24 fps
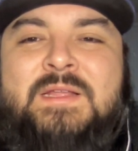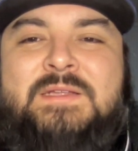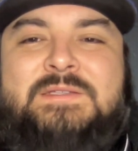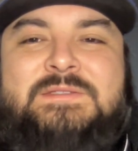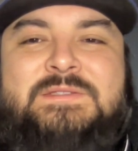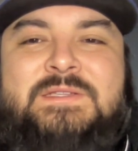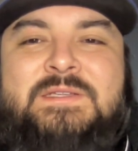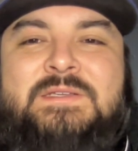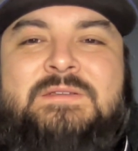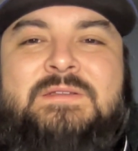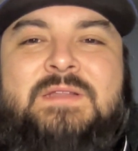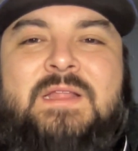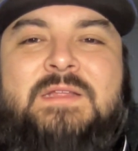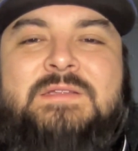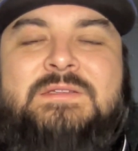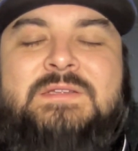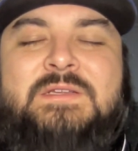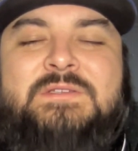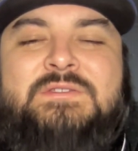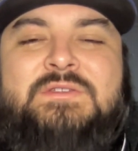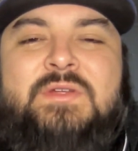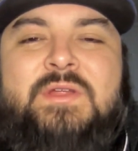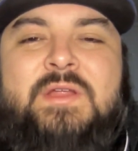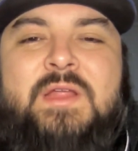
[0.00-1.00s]
less than, like I
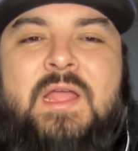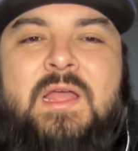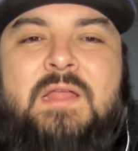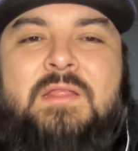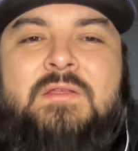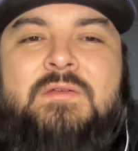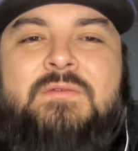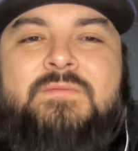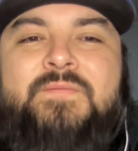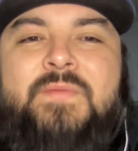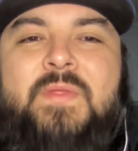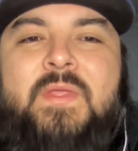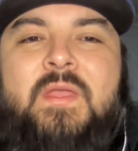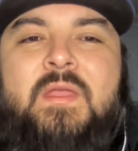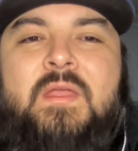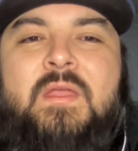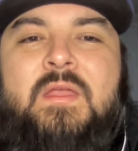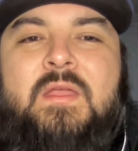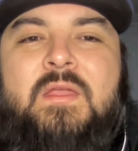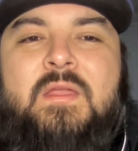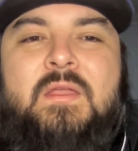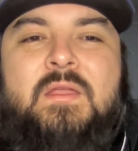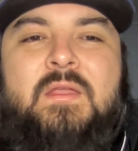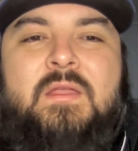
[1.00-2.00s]
said, Joey Gallo.
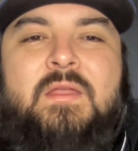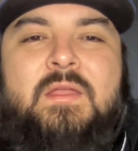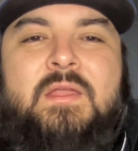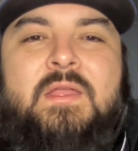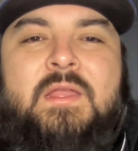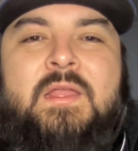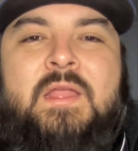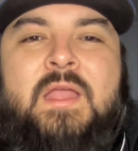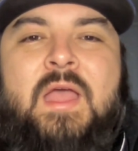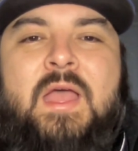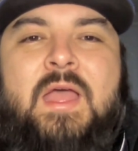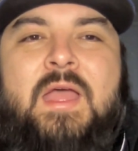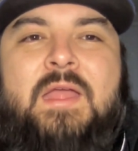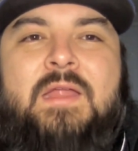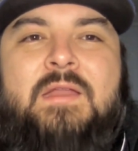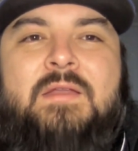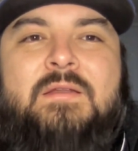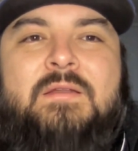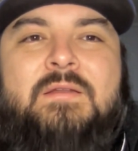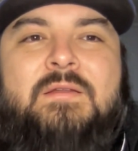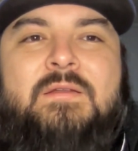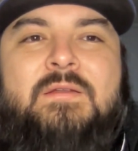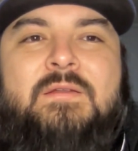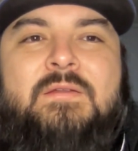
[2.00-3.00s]
He got
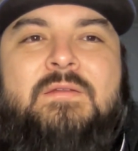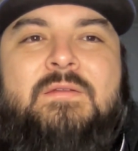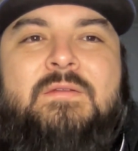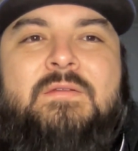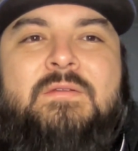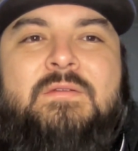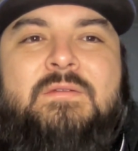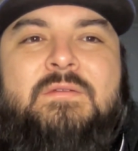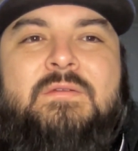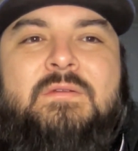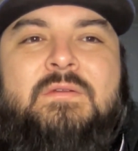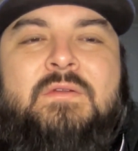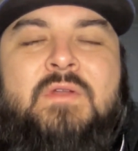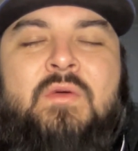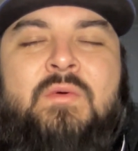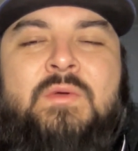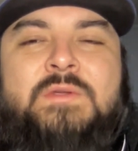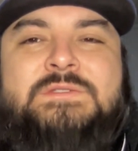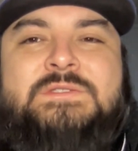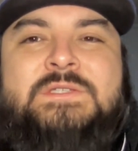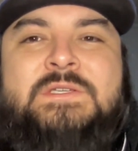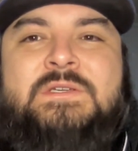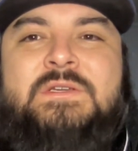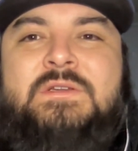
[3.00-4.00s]

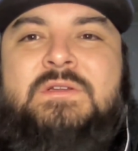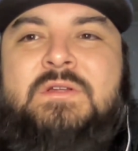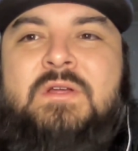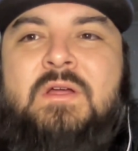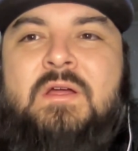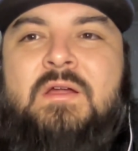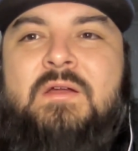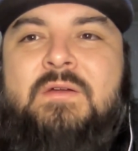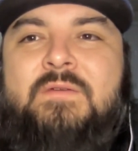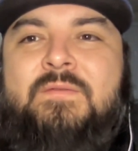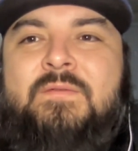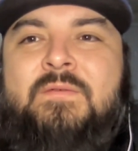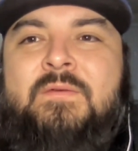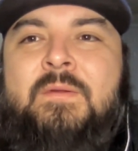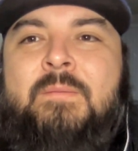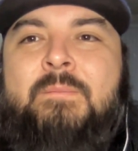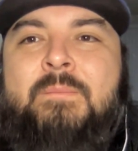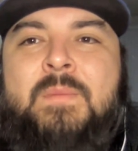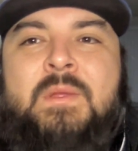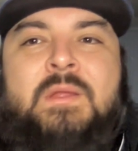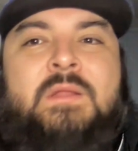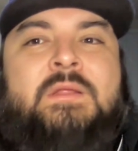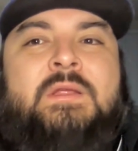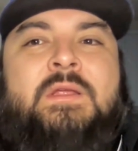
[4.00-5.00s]
Noah Syndergaard for $1
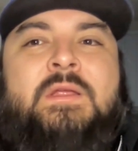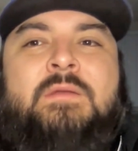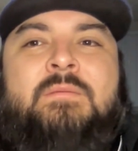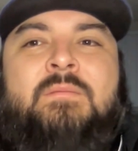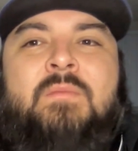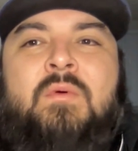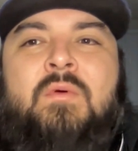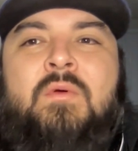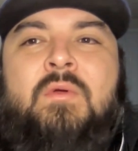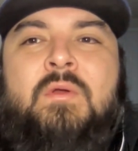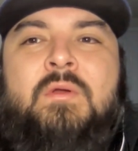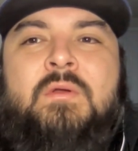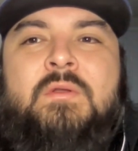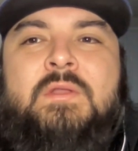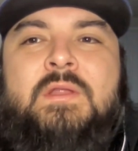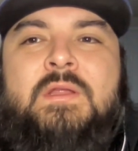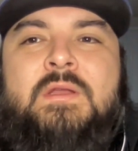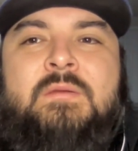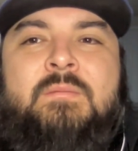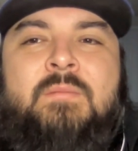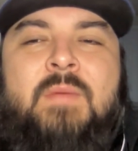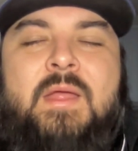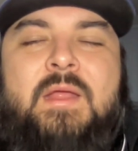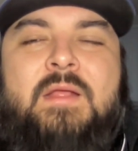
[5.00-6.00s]
million more
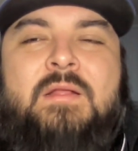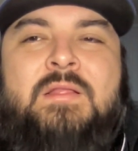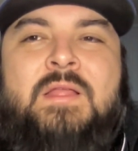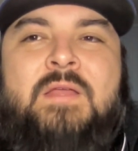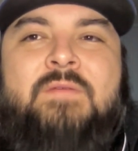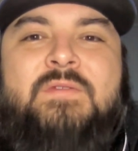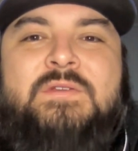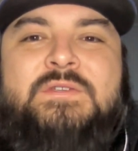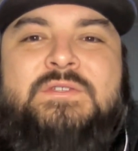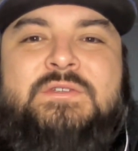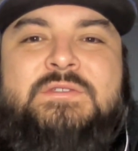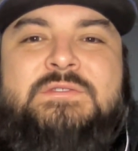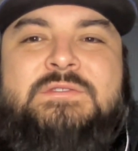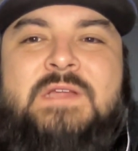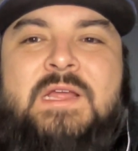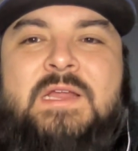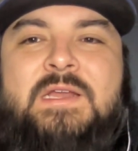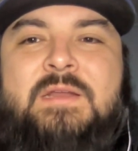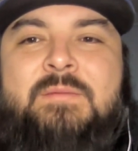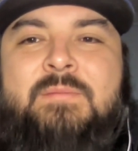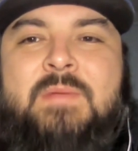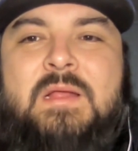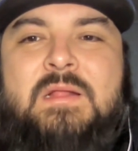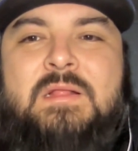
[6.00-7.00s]
than Mike Clevenger
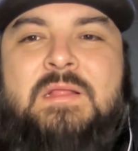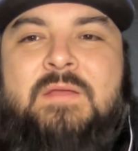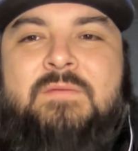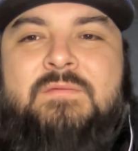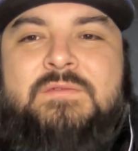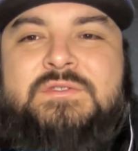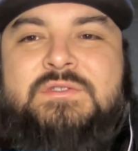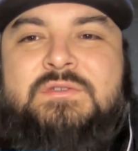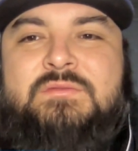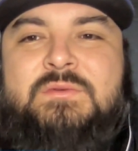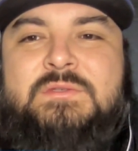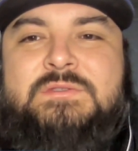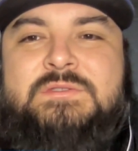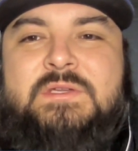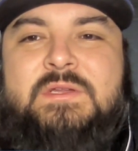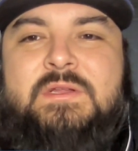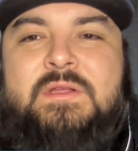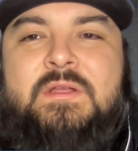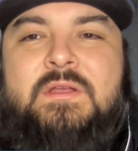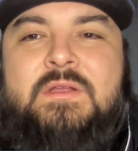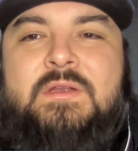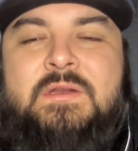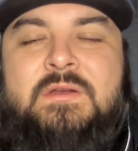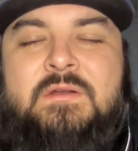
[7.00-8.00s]
signed, and Mike Clevenger
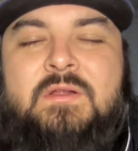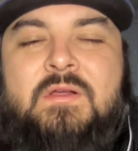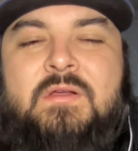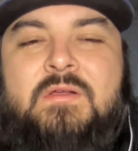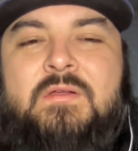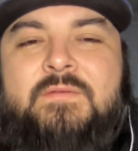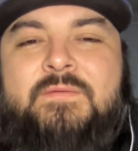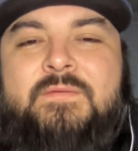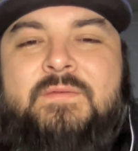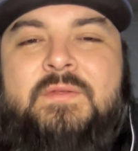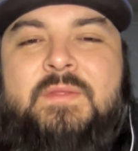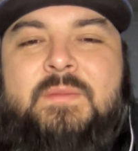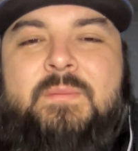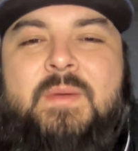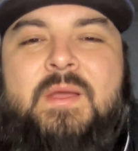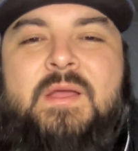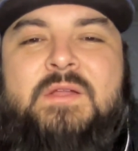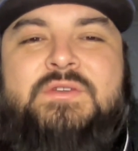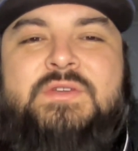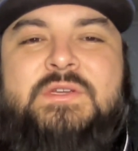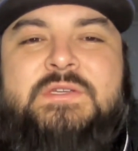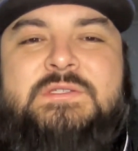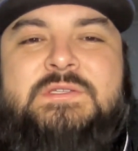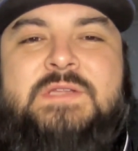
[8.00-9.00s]
wasn't good at all for the
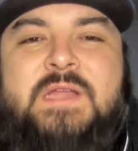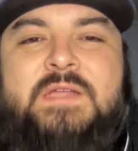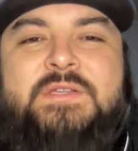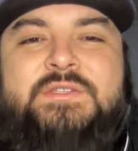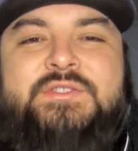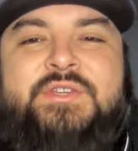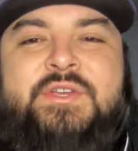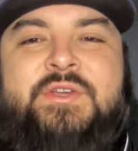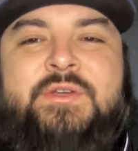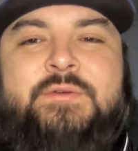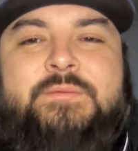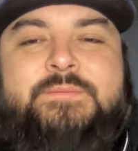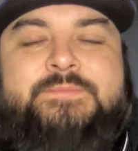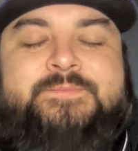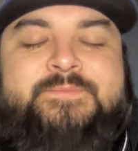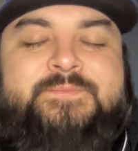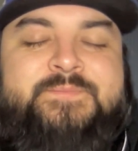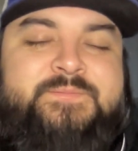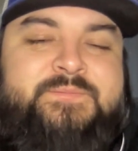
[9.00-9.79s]
Padres last year.